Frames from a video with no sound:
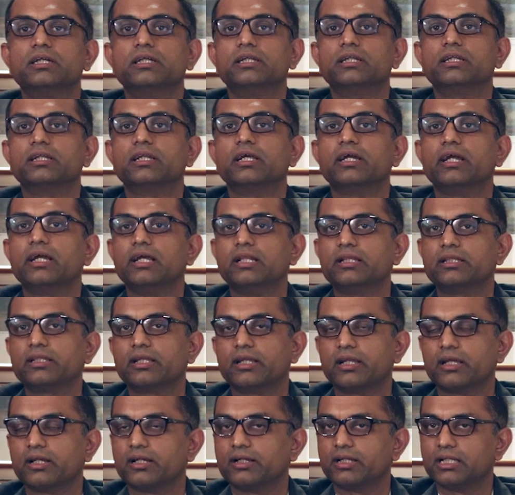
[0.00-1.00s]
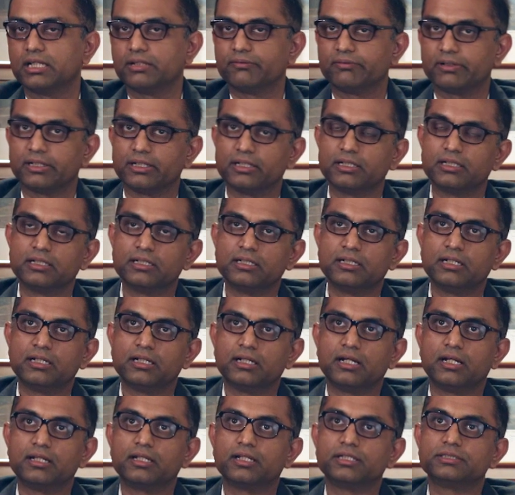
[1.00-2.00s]
in healthcare delivery.
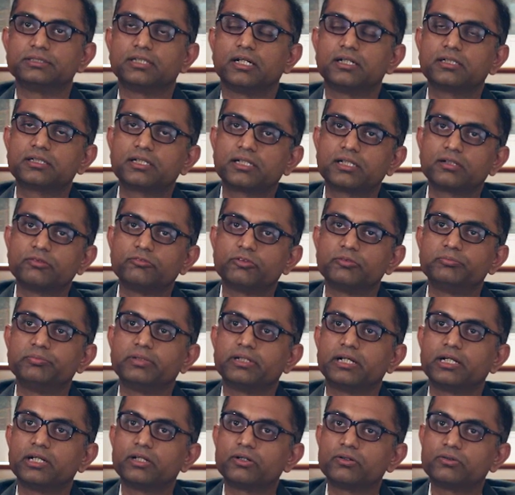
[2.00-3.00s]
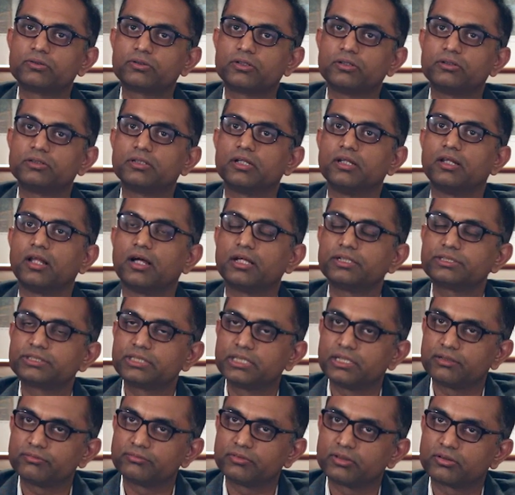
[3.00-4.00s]
And the charter would be read out on the last
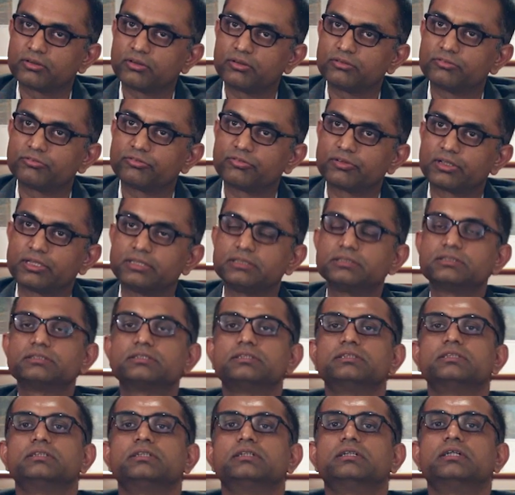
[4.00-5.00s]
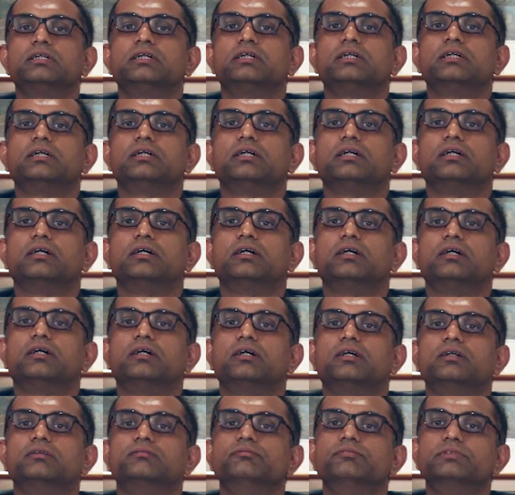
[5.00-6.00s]
day of the conference,
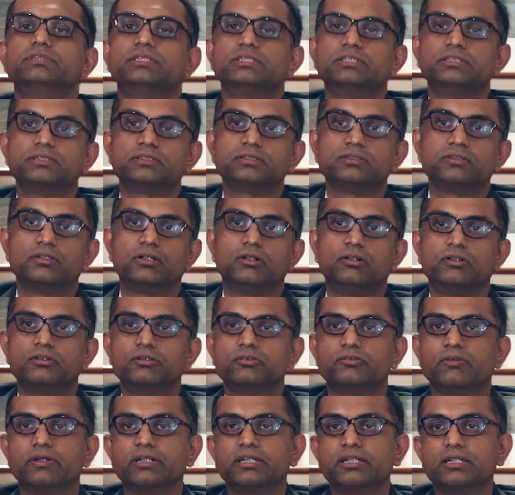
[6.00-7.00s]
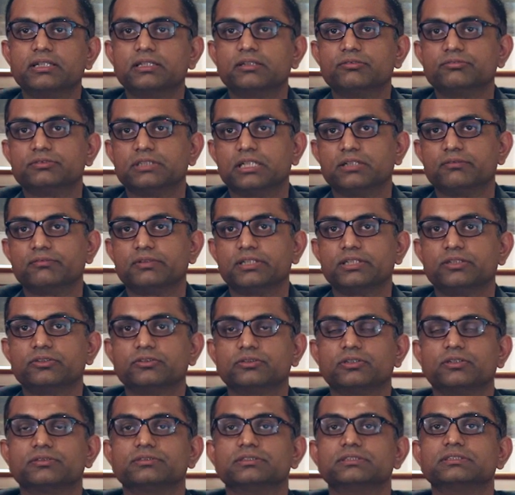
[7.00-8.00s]
which is on 29th of January
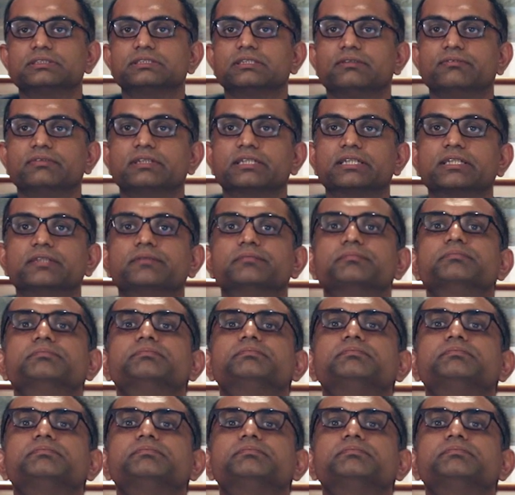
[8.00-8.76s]
2017.